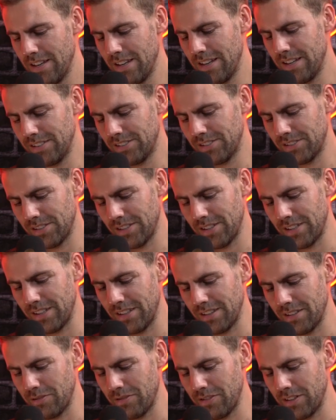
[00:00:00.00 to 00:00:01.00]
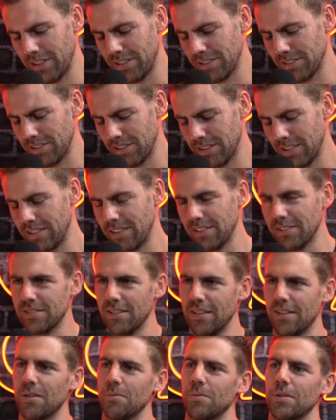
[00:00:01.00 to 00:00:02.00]
It's starting. The fingers are getting
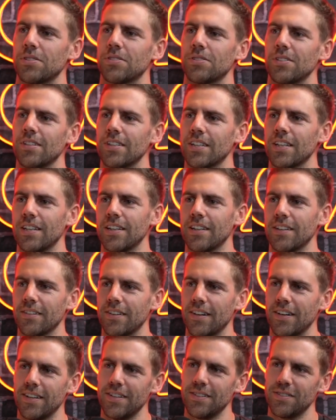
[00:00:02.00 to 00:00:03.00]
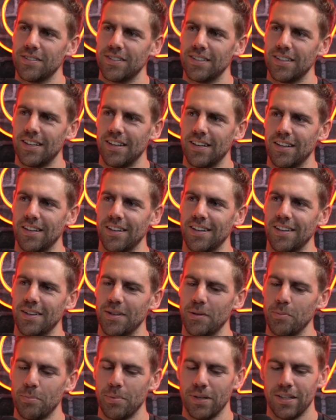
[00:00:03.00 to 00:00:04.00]
slowly but surely getting ready.
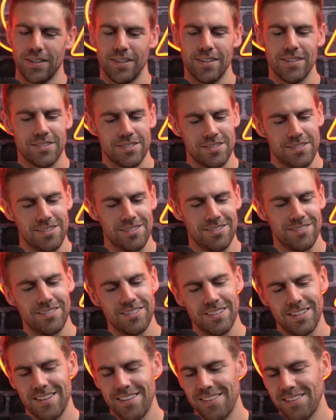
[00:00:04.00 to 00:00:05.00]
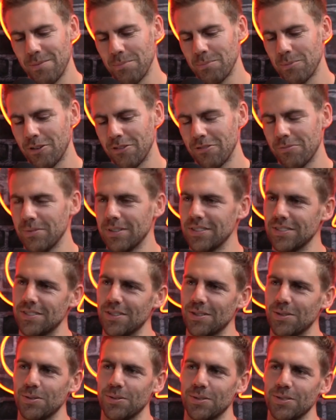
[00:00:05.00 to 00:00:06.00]
But it's the movements,
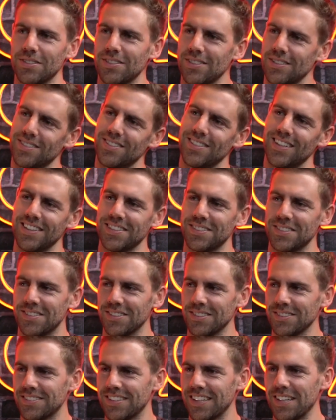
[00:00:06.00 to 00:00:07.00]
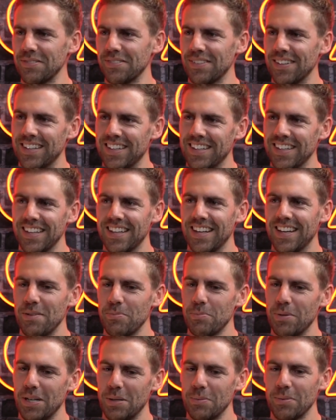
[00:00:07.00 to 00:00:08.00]
the chords. It's still tough,
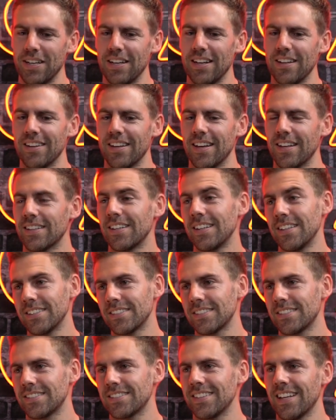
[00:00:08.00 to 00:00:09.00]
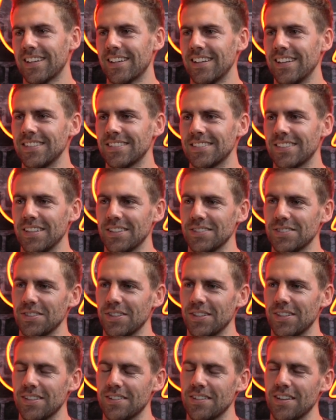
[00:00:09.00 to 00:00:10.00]
but I'm getting there. At least I
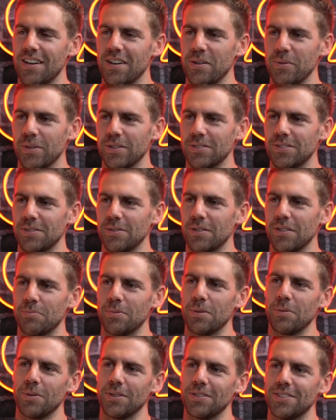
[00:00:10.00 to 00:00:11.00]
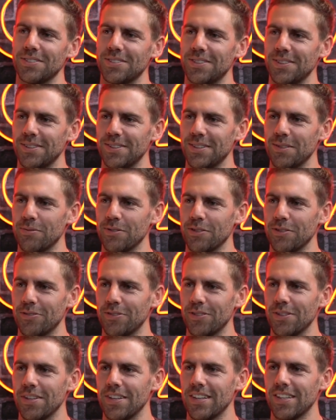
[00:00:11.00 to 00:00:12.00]
started now. I've been wanting to do it for a
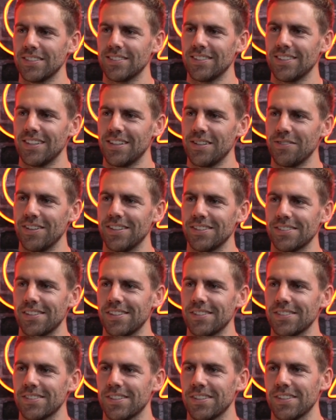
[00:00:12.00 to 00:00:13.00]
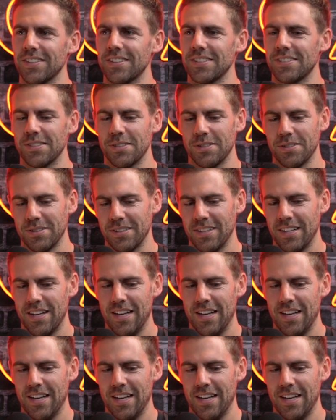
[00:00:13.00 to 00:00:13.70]
few years, and I eventually started. So